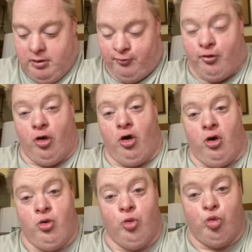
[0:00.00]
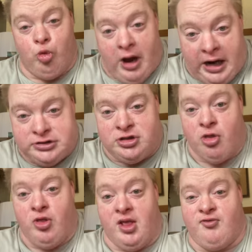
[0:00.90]
for watch
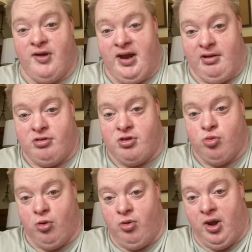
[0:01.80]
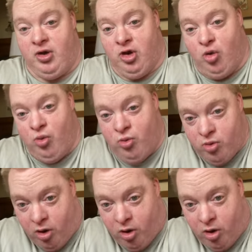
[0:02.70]
these things, what they do